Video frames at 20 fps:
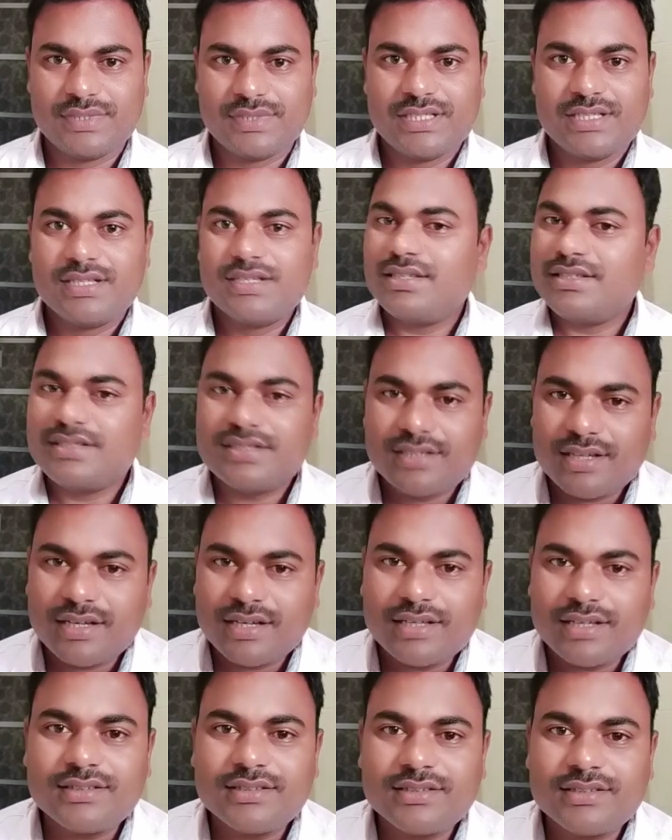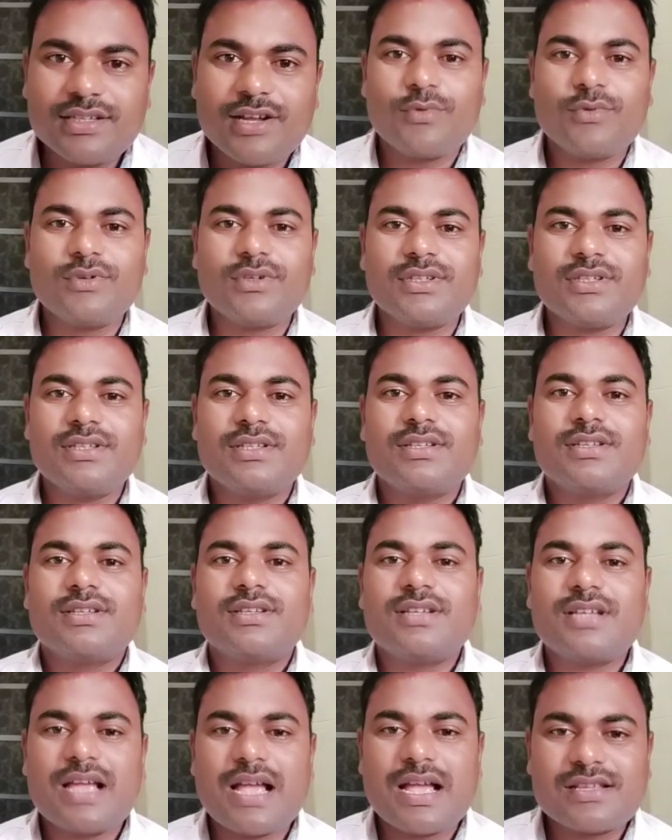He didn't think about
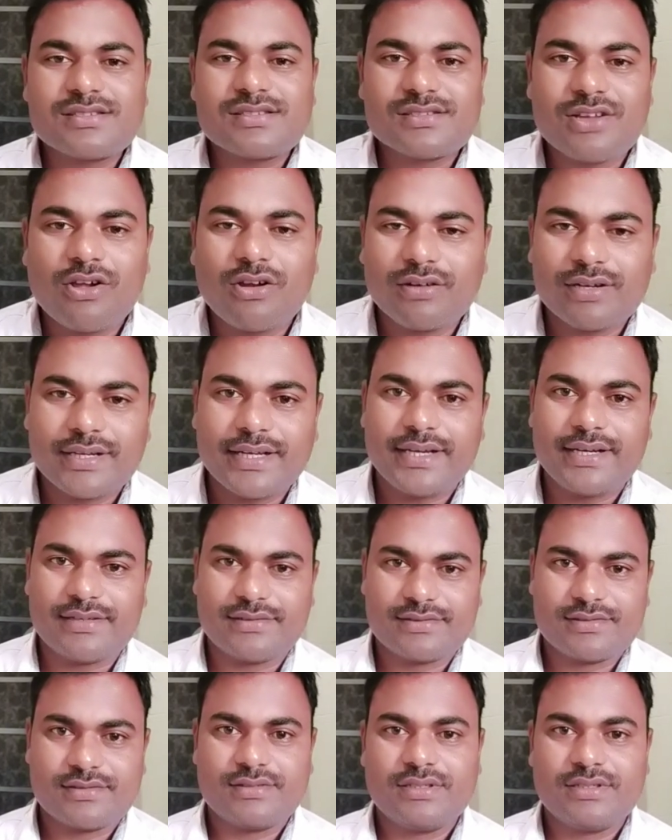he has not hairs.